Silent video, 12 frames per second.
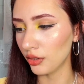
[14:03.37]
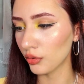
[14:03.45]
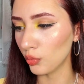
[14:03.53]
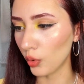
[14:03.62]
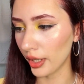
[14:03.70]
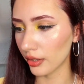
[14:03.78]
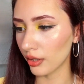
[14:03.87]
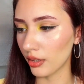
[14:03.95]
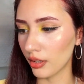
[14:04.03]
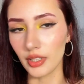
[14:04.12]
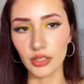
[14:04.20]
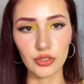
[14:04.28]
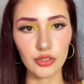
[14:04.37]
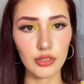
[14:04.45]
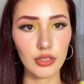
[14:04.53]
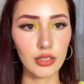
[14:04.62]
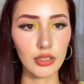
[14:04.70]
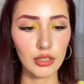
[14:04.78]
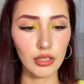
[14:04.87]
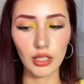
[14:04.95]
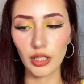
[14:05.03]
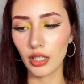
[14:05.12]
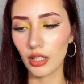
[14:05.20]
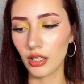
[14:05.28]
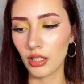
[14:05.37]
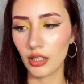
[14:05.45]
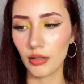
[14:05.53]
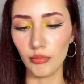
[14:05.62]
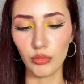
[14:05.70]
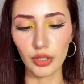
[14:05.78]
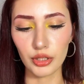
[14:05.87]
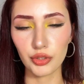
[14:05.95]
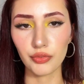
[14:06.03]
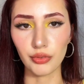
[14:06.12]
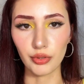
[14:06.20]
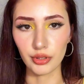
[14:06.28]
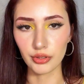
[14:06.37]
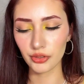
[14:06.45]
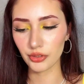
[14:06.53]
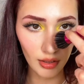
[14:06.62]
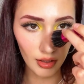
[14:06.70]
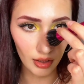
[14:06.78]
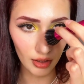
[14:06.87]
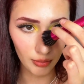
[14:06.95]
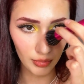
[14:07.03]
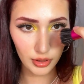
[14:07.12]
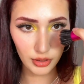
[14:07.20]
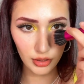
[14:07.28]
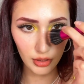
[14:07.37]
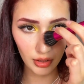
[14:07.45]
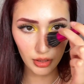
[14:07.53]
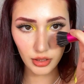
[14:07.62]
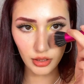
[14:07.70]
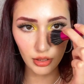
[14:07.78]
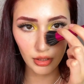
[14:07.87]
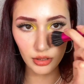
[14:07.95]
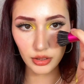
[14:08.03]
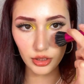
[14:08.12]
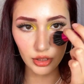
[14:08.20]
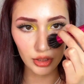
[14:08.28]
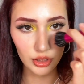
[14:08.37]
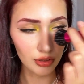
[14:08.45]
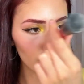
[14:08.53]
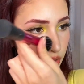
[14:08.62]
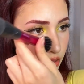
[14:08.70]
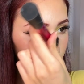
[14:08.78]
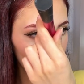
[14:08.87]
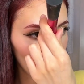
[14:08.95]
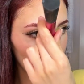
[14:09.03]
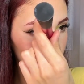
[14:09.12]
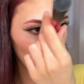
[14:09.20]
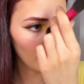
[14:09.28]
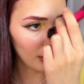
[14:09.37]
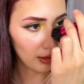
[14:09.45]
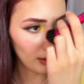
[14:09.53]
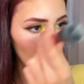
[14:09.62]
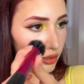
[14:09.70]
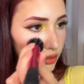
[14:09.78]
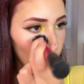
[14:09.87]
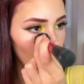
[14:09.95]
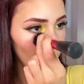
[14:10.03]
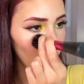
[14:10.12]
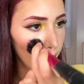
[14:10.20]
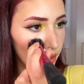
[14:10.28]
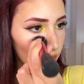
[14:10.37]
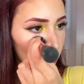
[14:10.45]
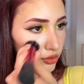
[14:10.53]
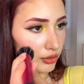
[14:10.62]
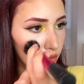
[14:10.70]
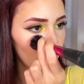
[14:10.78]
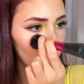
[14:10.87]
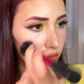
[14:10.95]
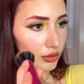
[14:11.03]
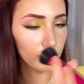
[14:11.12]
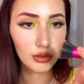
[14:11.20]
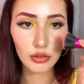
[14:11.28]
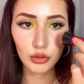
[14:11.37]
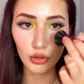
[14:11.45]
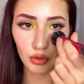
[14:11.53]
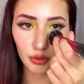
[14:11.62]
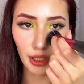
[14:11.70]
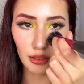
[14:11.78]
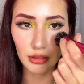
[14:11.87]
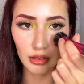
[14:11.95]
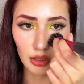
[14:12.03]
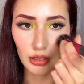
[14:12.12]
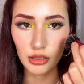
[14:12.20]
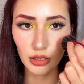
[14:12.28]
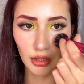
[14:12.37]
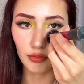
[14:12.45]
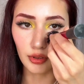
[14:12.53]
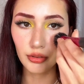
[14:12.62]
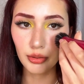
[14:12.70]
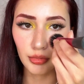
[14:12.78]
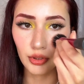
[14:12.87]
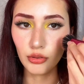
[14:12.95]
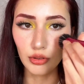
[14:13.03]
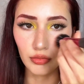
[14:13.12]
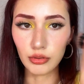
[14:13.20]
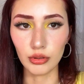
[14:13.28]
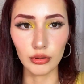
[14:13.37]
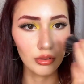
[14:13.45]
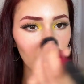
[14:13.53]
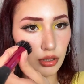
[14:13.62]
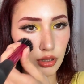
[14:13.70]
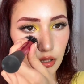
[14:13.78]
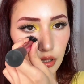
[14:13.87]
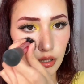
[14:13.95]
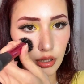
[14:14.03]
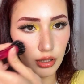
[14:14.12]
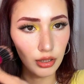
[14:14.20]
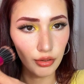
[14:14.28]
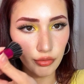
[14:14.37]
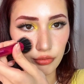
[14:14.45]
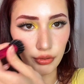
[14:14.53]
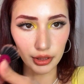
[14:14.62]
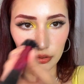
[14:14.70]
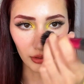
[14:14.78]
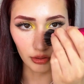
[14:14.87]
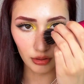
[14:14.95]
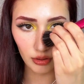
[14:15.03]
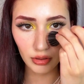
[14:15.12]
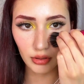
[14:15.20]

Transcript: to wet this brush first. Then I'm just dabbing this on to create these very beautiful freckles.